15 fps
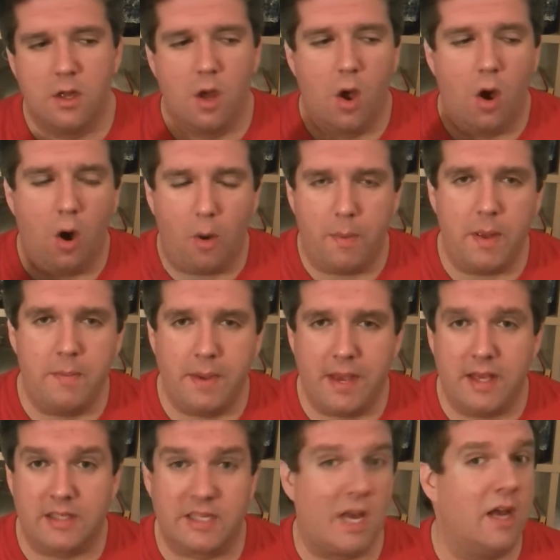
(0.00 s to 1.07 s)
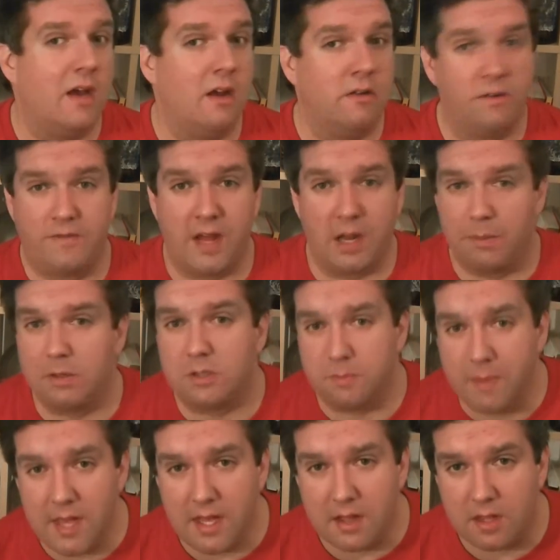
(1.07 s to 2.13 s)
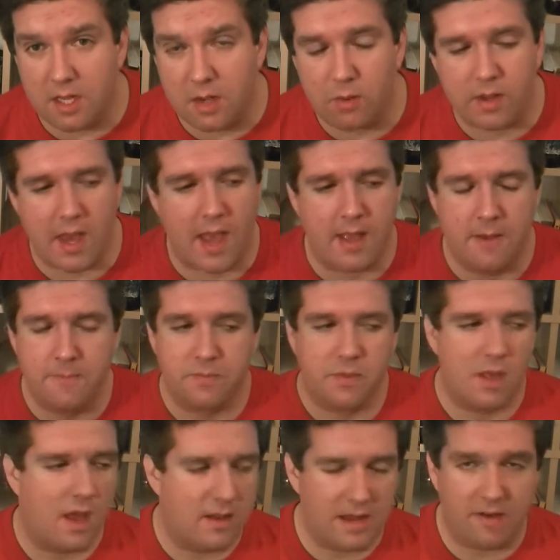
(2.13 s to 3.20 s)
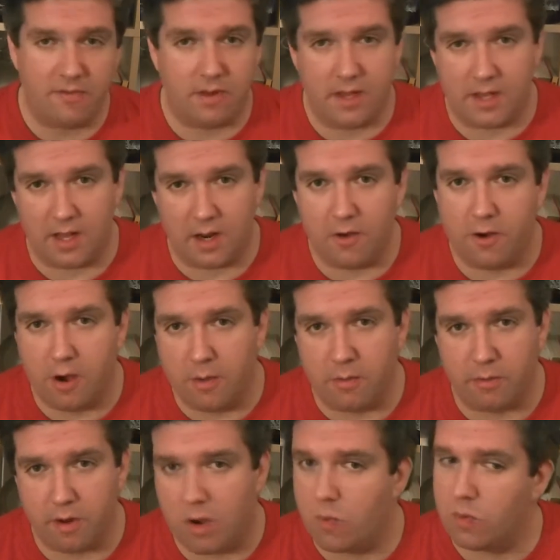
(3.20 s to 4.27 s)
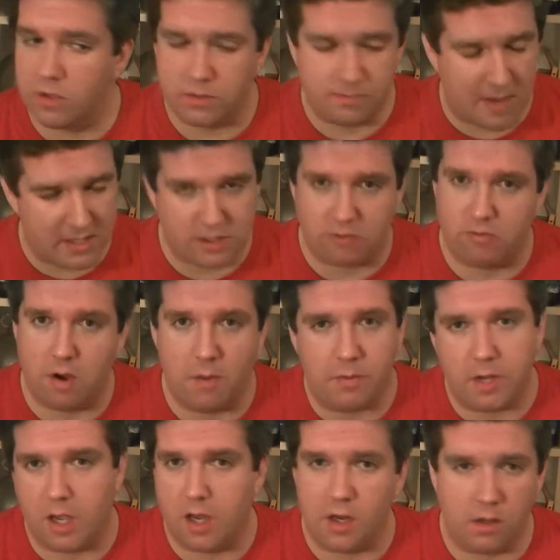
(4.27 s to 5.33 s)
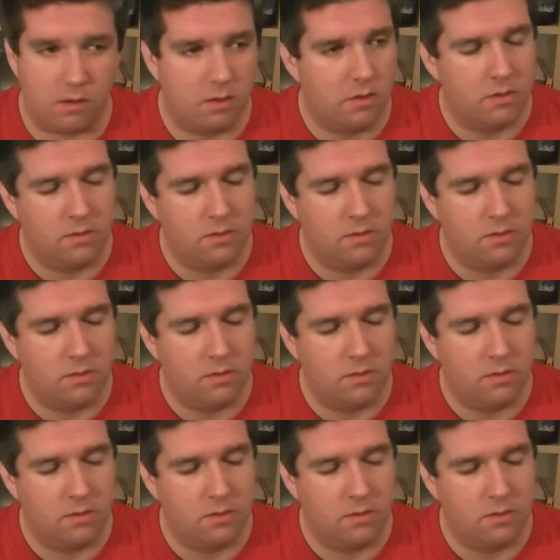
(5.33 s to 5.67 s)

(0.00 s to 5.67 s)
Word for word: hoppy beers that are available to me in the UK are definitely kind of homegrown ones. Magic Rock, Kernel,